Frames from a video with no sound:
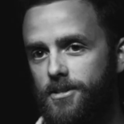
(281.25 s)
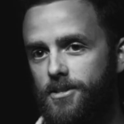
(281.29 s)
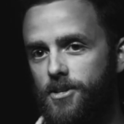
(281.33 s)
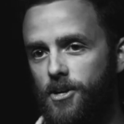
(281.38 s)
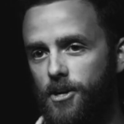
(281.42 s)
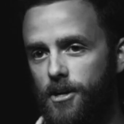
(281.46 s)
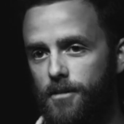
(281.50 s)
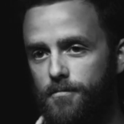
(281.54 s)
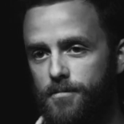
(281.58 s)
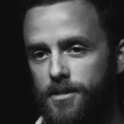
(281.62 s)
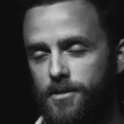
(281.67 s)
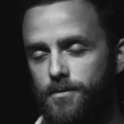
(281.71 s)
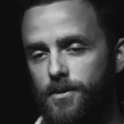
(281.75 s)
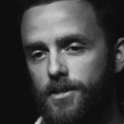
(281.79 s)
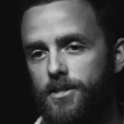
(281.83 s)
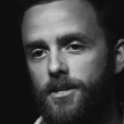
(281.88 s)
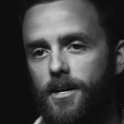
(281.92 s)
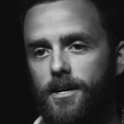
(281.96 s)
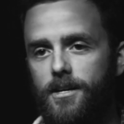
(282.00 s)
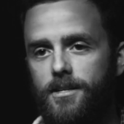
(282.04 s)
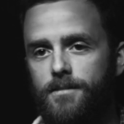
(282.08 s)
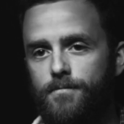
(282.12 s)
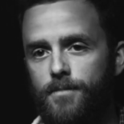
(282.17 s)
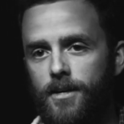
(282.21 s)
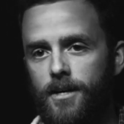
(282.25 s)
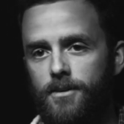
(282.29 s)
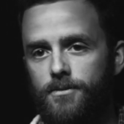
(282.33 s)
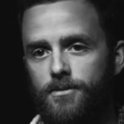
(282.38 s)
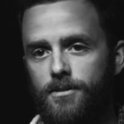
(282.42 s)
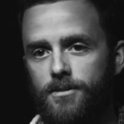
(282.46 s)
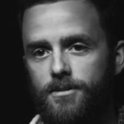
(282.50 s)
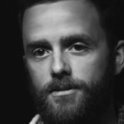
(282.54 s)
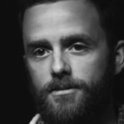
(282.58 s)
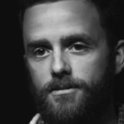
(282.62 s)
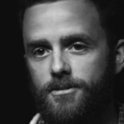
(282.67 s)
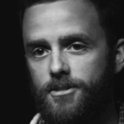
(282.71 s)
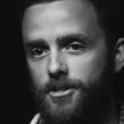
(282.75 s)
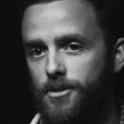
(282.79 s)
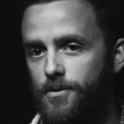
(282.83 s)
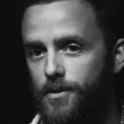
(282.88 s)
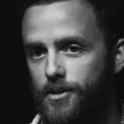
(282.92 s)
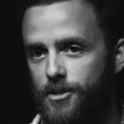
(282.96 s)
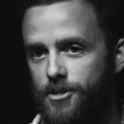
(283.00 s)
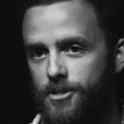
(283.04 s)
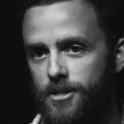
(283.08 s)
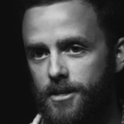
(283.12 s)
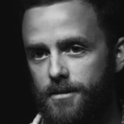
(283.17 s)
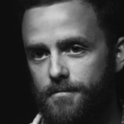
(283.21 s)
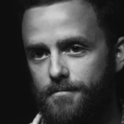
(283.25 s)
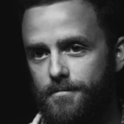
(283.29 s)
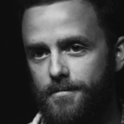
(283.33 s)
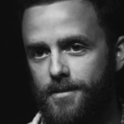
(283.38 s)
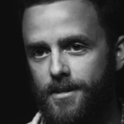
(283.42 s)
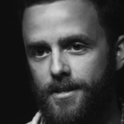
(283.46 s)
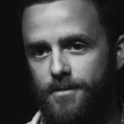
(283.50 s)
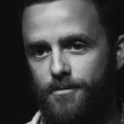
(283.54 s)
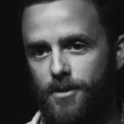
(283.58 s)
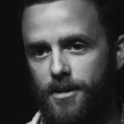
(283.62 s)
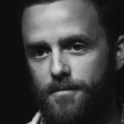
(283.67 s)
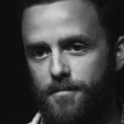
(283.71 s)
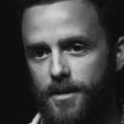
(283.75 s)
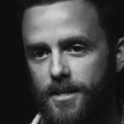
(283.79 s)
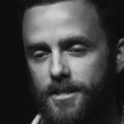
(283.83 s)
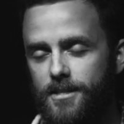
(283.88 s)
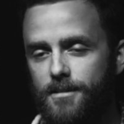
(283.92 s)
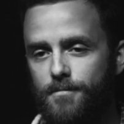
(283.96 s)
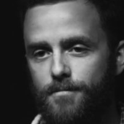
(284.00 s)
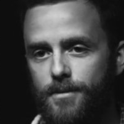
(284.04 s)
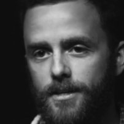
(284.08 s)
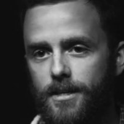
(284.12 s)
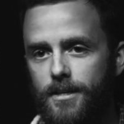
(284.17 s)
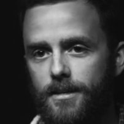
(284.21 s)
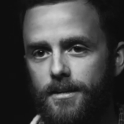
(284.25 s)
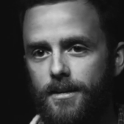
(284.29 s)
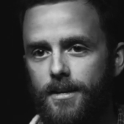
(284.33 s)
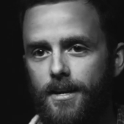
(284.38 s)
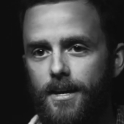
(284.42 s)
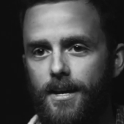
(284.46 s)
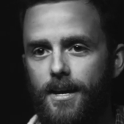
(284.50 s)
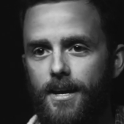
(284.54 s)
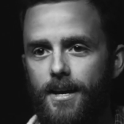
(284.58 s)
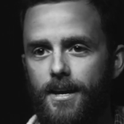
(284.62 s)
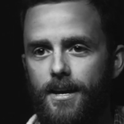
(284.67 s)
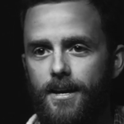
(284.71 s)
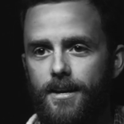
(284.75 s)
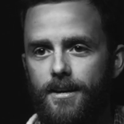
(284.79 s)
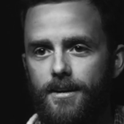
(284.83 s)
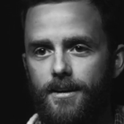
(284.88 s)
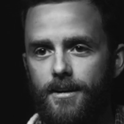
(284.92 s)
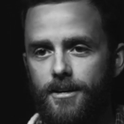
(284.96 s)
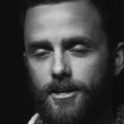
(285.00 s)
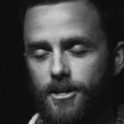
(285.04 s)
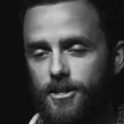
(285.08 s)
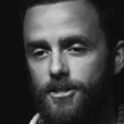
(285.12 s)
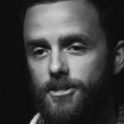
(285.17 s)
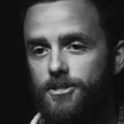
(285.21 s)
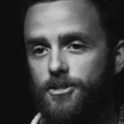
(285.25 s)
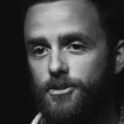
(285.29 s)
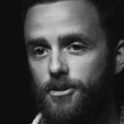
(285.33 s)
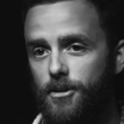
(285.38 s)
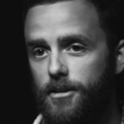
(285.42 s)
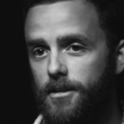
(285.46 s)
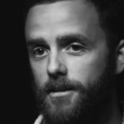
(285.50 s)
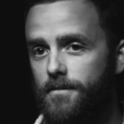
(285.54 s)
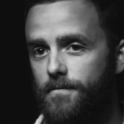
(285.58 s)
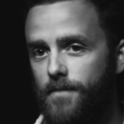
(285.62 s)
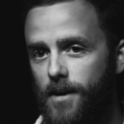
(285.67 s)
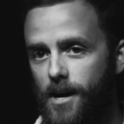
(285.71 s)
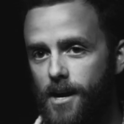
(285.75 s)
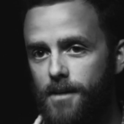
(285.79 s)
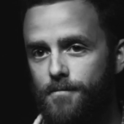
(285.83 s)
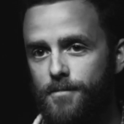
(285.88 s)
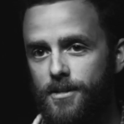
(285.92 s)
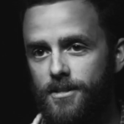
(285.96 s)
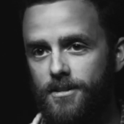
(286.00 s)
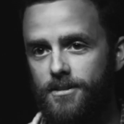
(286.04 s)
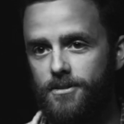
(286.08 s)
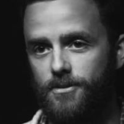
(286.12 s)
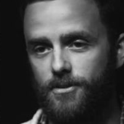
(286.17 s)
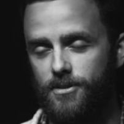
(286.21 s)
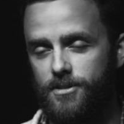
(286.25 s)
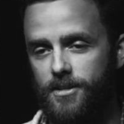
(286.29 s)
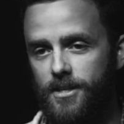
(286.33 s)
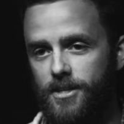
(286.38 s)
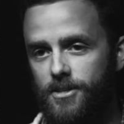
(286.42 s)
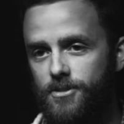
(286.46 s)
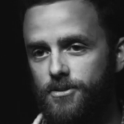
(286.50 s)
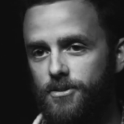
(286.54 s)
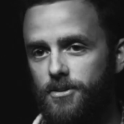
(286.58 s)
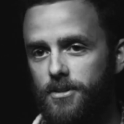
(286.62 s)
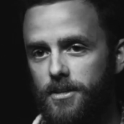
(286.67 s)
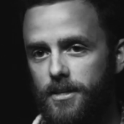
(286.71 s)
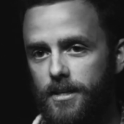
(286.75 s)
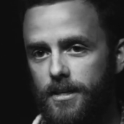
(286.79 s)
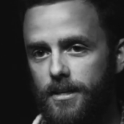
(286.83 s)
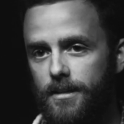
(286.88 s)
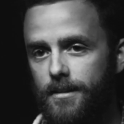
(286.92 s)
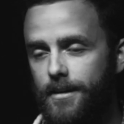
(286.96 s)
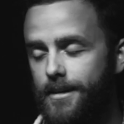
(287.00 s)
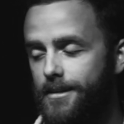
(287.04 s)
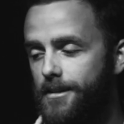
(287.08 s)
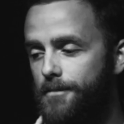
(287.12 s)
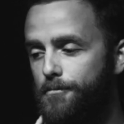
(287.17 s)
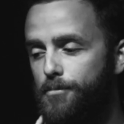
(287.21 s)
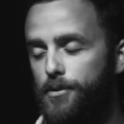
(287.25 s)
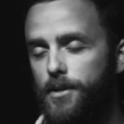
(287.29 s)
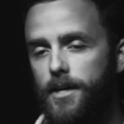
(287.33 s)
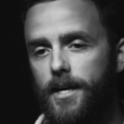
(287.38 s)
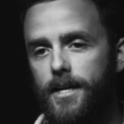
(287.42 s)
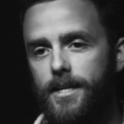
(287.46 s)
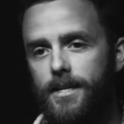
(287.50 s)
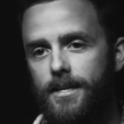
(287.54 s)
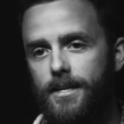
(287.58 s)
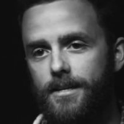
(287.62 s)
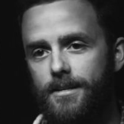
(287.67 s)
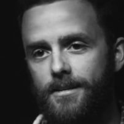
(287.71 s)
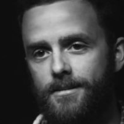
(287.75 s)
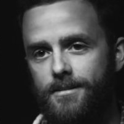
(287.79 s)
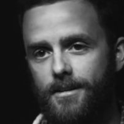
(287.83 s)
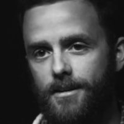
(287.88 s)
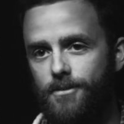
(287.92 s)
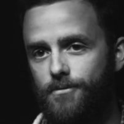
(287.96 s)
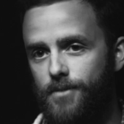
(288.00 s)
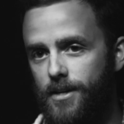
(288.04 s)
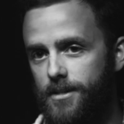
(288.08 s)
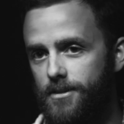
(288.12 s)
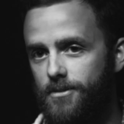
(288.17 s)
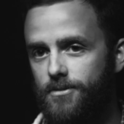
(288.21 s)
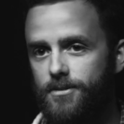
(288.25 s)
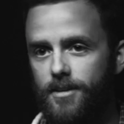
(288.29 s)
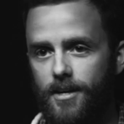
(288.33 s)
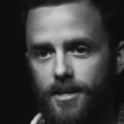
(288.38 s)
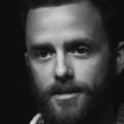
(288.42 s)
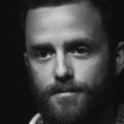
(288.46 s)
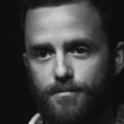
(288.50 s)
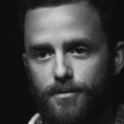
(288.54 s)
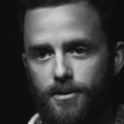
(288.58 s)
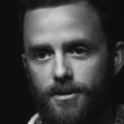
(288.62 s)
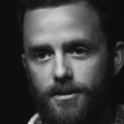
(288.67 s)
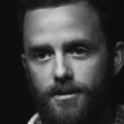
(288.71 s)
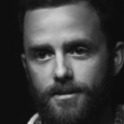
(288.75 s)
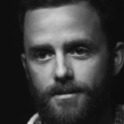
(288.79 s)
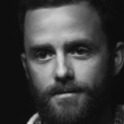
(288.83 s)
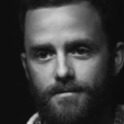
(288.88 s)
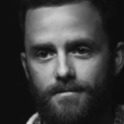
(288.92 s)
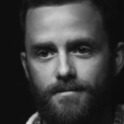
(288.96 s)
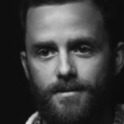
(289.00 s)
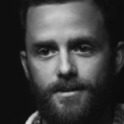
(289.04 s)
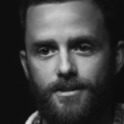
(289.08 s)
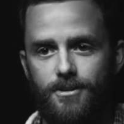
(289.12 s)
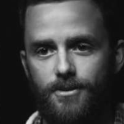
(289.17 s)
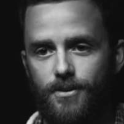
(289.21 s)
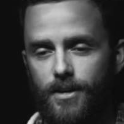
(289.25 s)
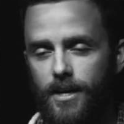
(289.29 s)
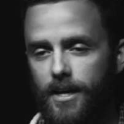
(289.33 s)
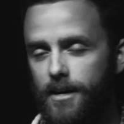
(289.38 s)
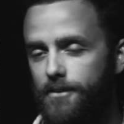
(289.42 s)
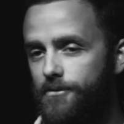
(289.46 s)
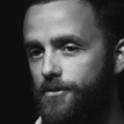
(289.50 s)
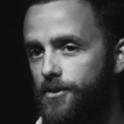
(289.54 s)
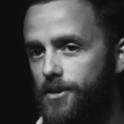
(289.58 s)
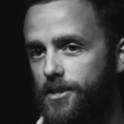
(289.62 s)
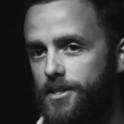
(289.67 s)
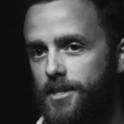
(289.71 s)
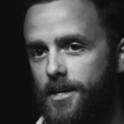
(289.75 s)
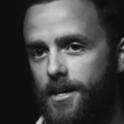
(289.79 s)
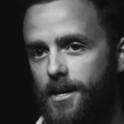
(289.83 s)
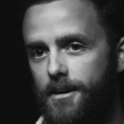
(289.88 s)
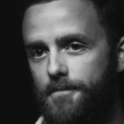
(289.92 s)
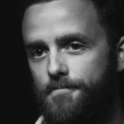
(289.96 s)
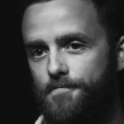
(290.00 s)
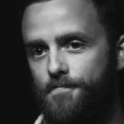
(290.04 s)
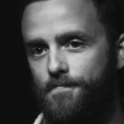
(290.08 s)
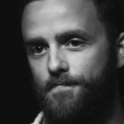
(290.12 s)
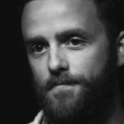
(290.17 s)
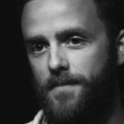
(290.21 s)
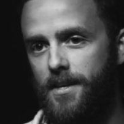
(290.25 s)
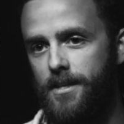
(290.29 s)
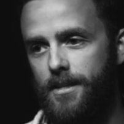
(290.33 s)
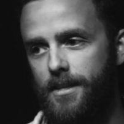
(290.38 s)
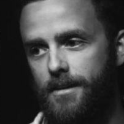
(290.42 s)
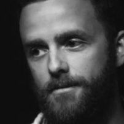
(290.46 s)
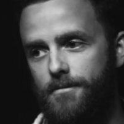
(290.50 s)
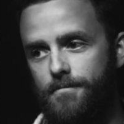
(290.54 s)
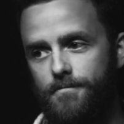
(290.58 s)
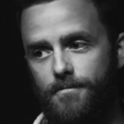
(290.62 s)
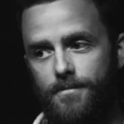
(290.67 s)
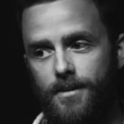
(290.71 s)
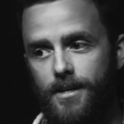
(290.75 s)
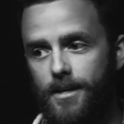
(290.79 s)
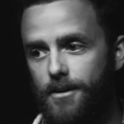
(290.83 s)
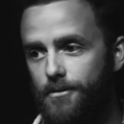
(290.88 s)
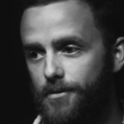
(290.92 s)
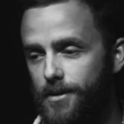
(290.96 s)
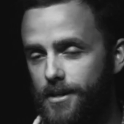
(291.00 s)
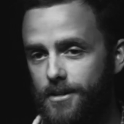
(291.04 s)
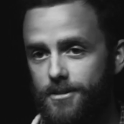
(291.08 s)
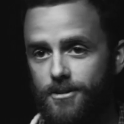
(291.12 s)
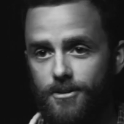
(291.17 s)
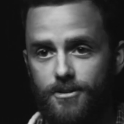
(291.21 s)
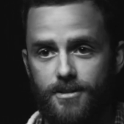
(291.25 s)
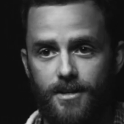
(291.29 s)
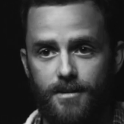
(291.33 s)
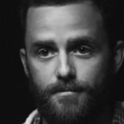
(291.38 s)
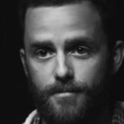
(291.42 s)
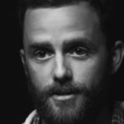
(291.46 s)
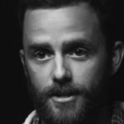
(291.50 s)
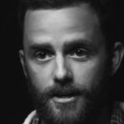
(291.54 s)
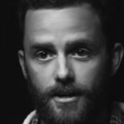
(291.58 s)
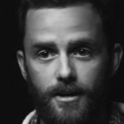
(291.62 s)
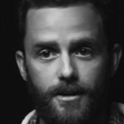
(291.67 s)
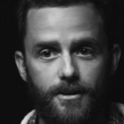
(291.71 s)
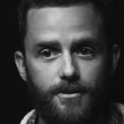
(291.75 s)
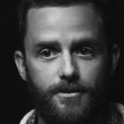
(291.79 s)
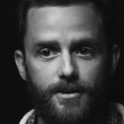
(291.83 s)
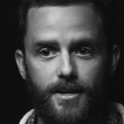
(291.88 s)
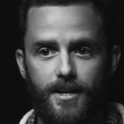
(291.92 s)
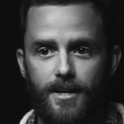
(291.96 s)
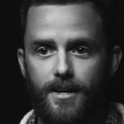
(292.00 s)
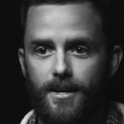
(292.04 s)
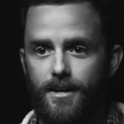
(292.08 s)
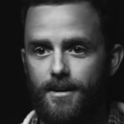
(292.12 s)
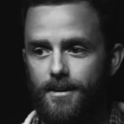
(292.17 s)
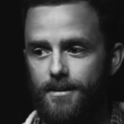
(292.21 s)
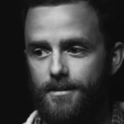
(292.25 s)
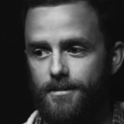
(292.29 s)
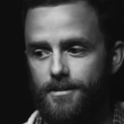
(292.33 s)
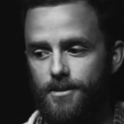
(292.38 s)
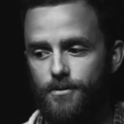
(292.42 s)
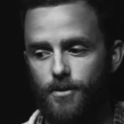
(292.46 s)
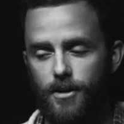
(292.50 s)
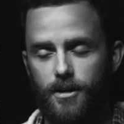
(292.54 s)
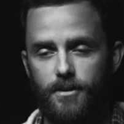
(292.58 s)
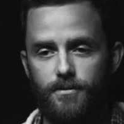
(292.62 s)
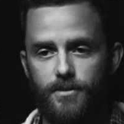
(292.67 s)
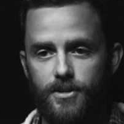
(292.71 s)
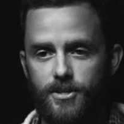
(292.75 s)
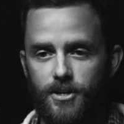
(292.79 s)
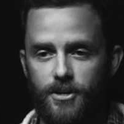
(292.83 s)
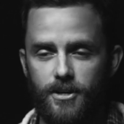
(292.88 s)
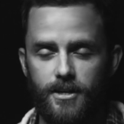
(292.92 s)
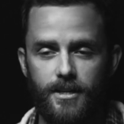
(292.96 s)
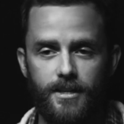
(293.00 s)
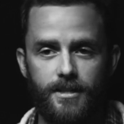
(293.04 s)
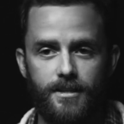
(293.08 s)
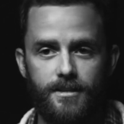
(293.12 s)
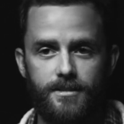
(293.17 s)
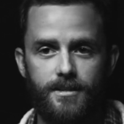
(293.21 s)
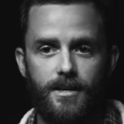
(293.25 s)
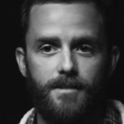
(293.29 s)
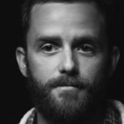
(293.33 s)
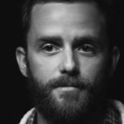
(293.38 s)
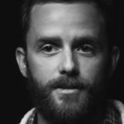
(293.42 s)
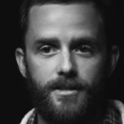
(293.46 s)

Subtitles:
terms that we talked about was stewardship and what it meant to be a good steward of the environment. So essentially, like, the planet is like a rental textbook. Right. And you get it for a time. And then, when it's your time to go, you want to return it in the same